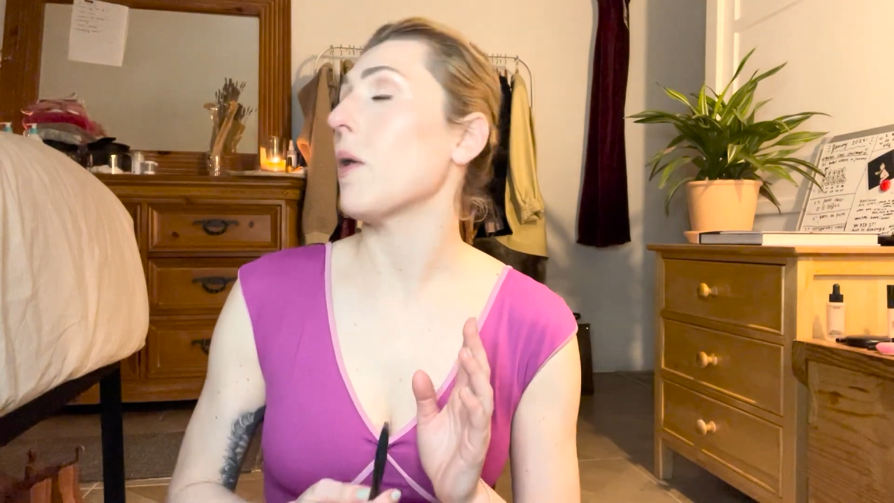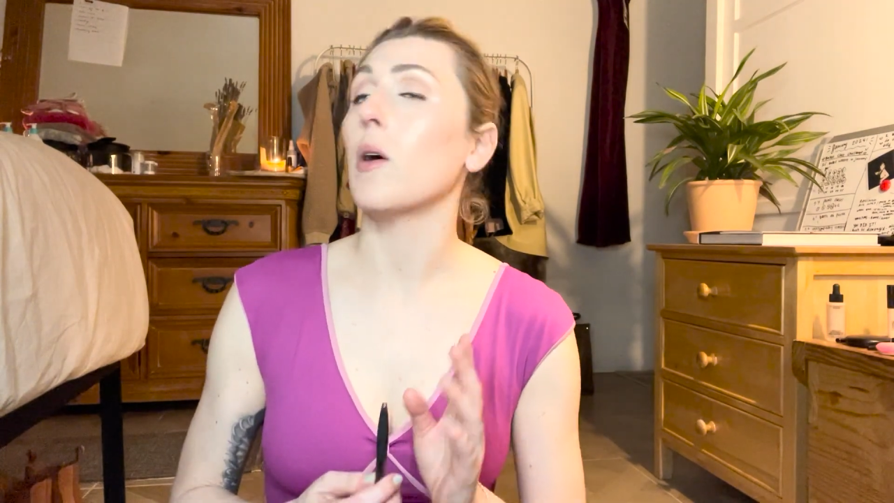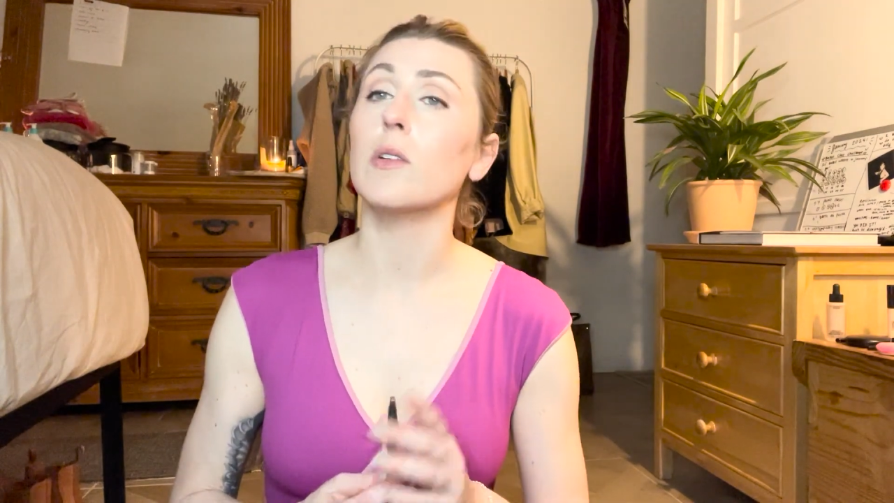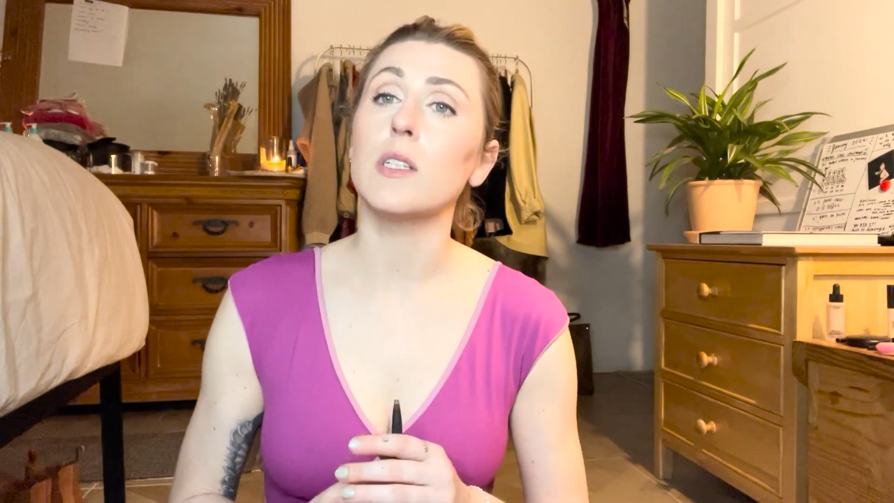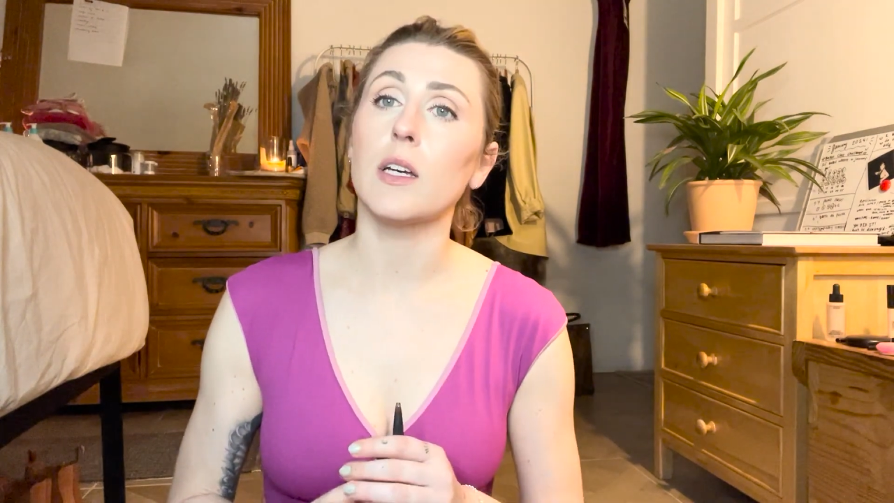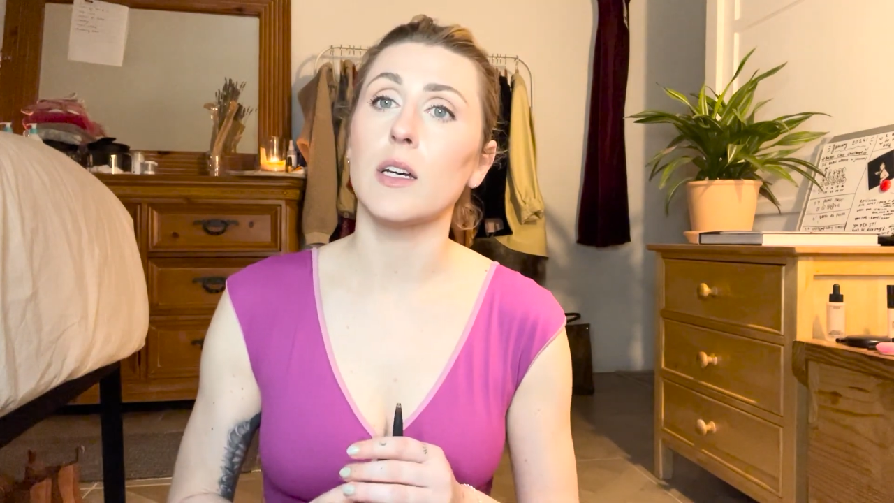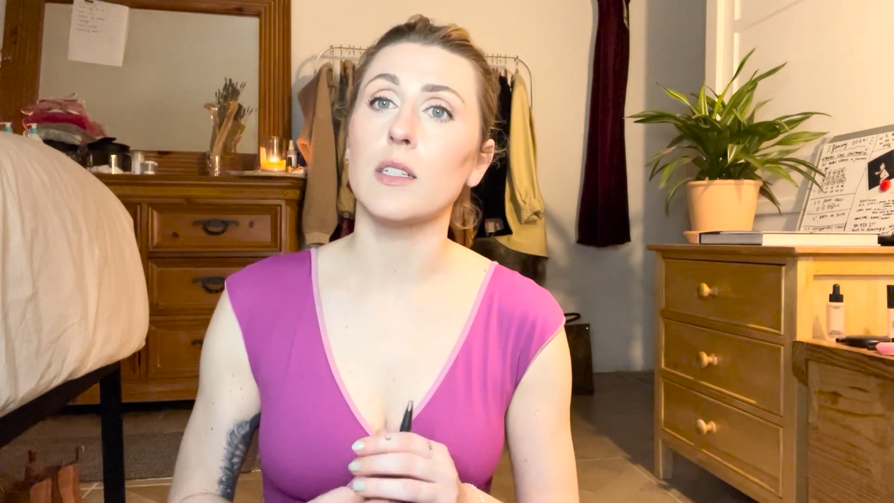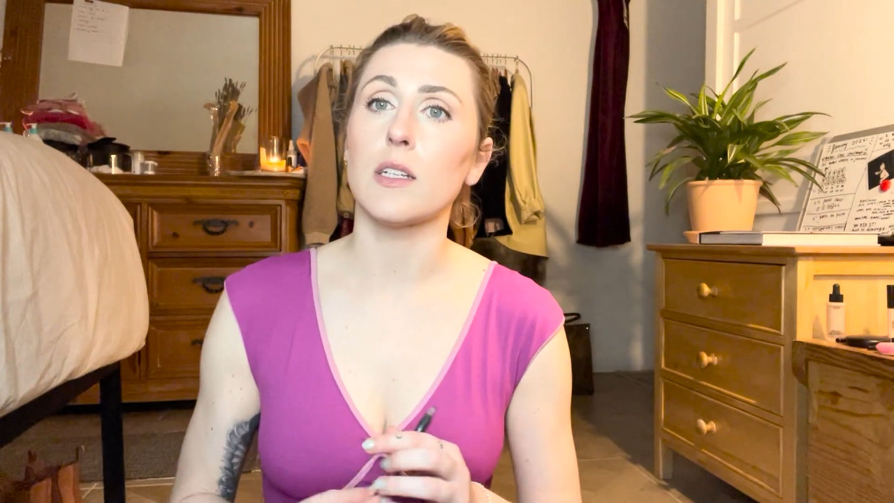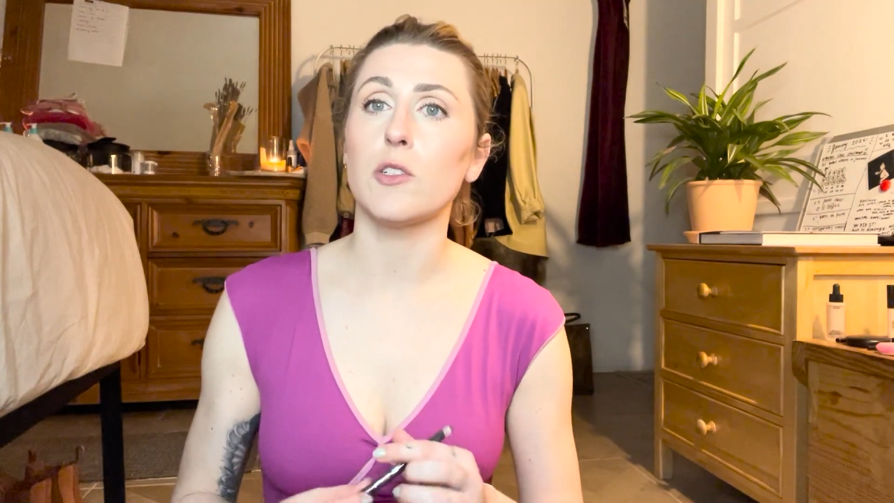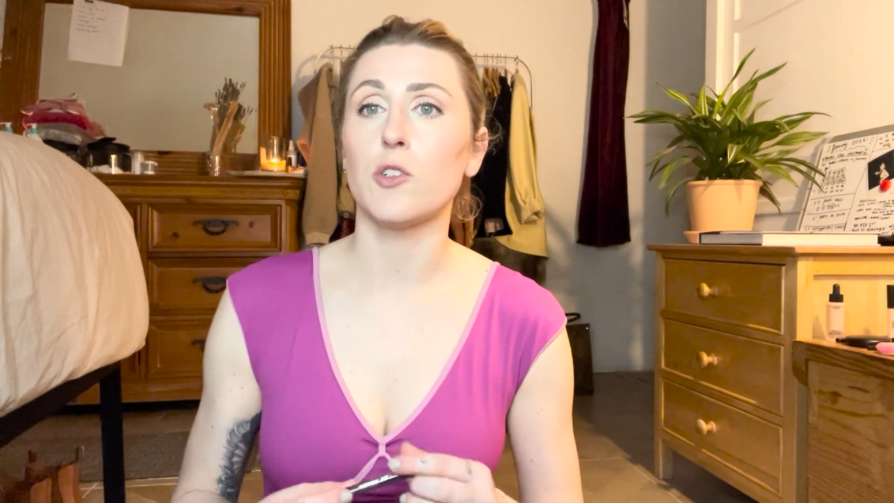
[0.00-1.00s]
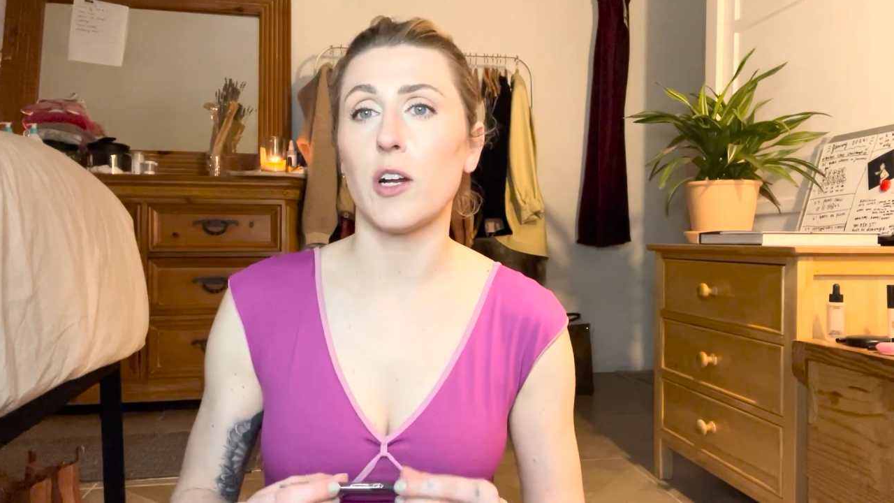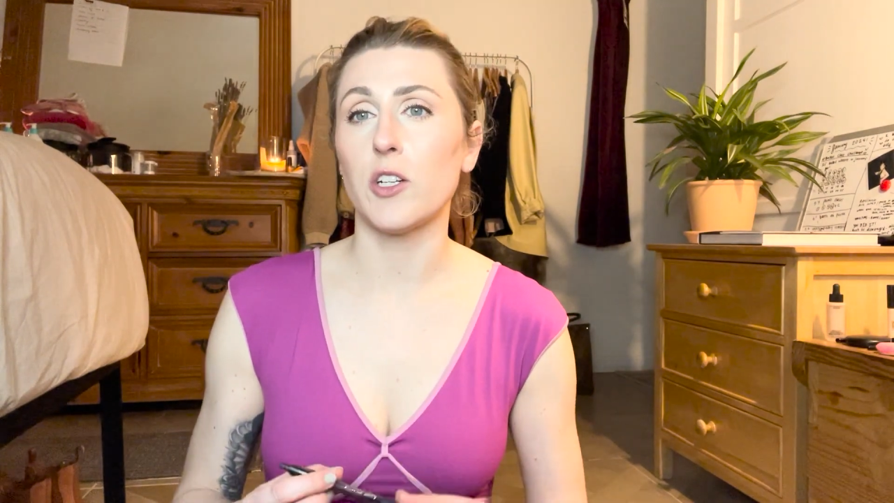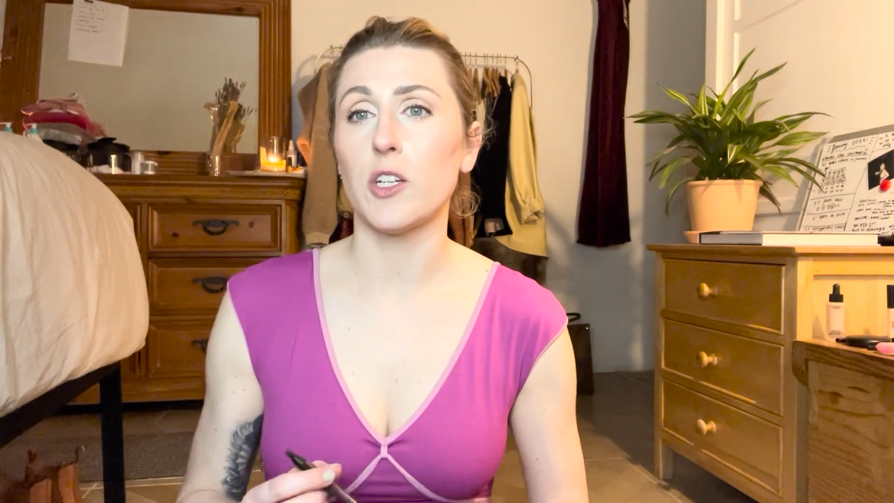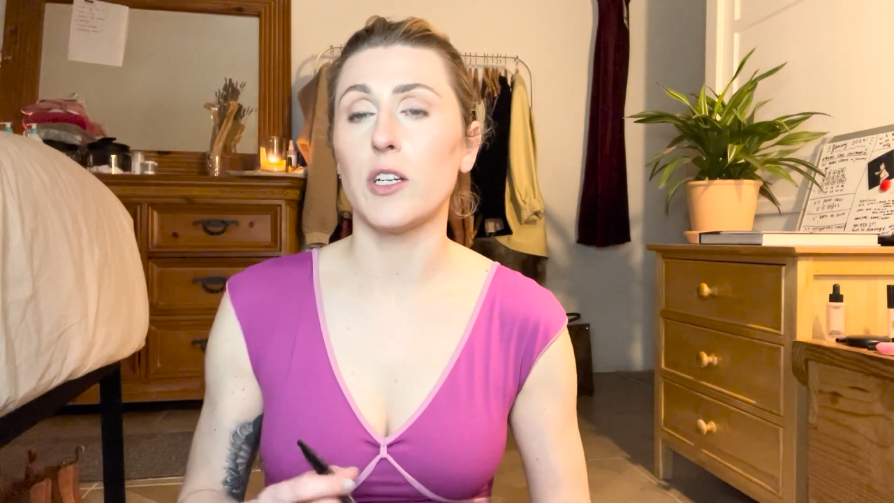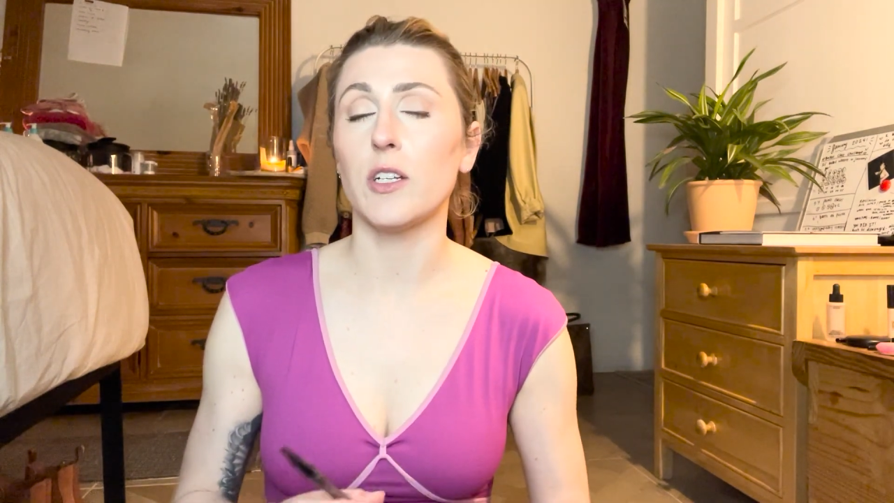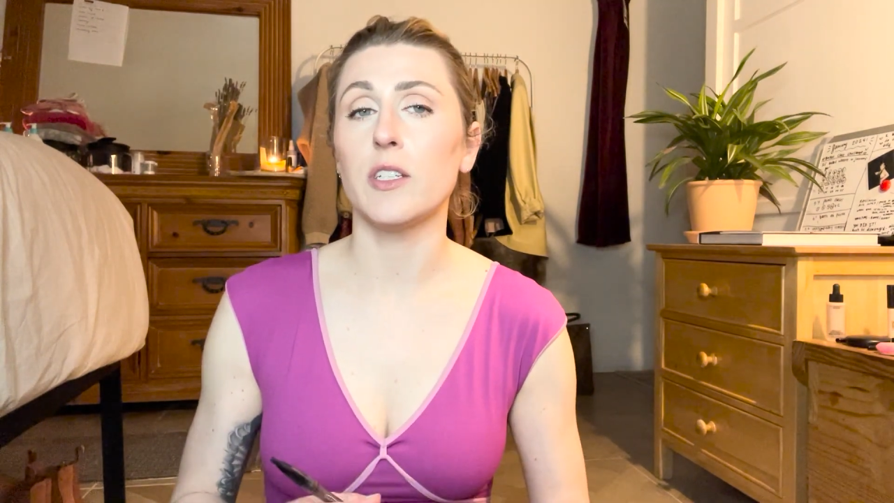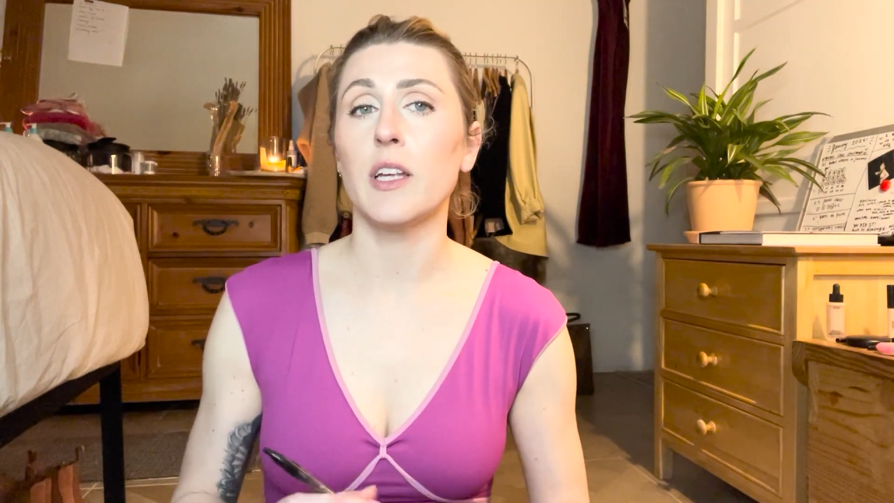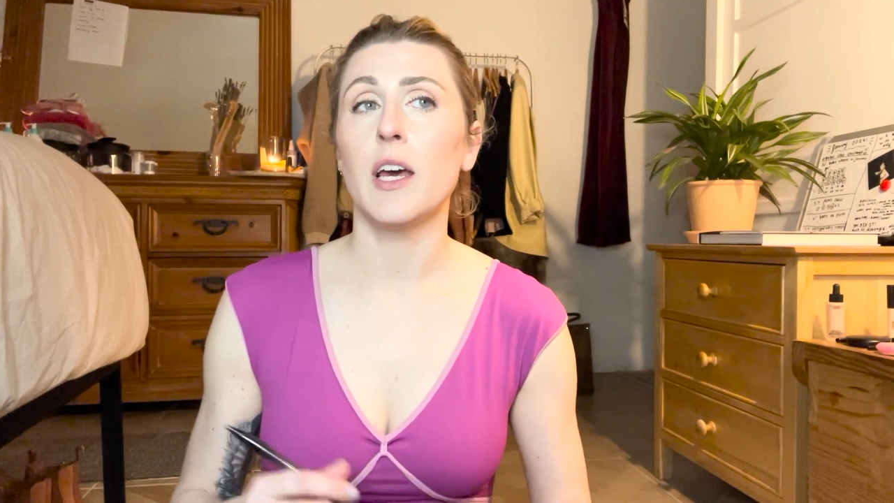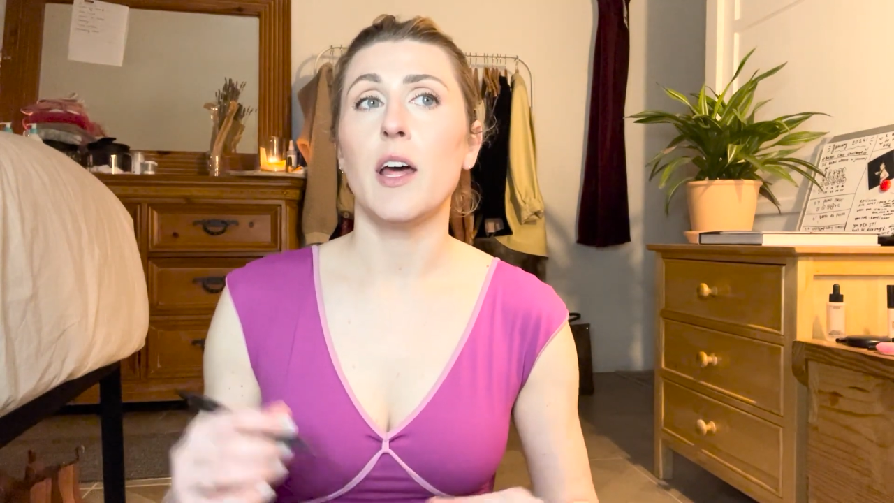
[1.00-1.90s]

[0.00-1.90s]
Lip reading: poses and stretches